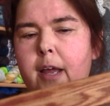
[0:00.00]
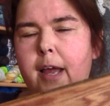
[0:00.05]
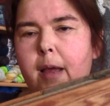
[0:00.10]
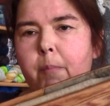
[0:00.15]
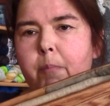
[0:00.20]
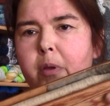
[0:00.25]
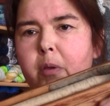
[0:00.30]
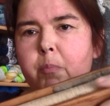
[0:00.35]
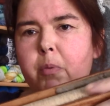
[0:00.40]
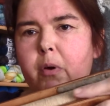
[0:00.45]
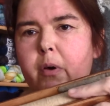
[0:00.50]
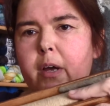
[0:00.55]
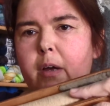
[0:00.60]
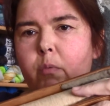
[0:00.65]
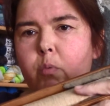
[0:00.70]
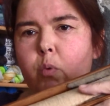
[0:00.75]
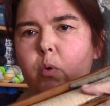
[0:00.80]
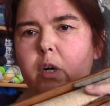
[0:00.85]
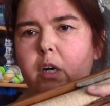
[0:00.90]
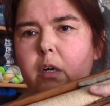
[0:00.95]
And people
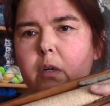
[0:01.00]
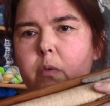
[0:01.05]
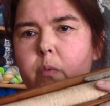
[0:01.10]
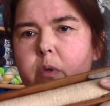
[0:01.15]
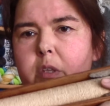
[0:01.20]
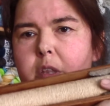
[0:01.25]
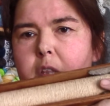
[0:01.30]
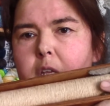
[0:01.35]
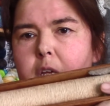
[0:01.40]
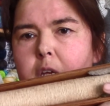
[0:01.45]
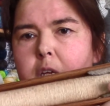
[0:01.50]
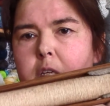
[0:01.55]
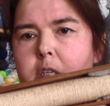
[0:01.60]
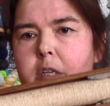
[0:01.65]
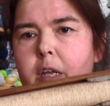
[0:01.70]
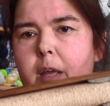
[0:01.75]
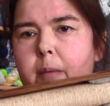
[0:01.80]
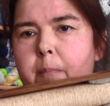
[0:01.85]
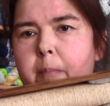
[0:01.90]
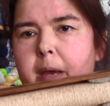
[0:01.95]
have worked with
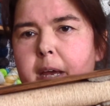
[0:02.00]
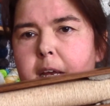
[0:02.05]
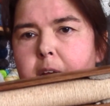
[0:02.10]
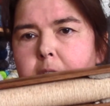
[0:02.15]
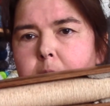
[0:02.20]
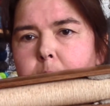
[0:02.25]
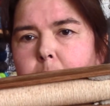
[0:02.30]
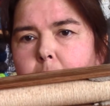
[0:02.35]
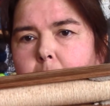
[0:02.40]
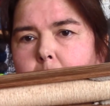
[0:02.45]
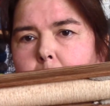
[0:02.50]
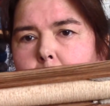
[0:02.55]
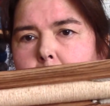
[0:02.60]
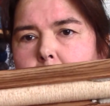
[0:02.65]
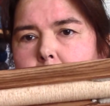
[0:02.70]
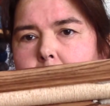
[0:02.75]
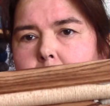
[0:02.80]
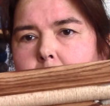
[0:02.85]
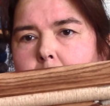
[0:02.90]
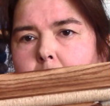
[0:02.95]
these and made
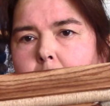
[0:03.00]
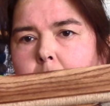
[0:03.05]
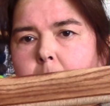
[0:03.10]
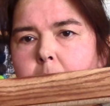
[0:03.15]
probably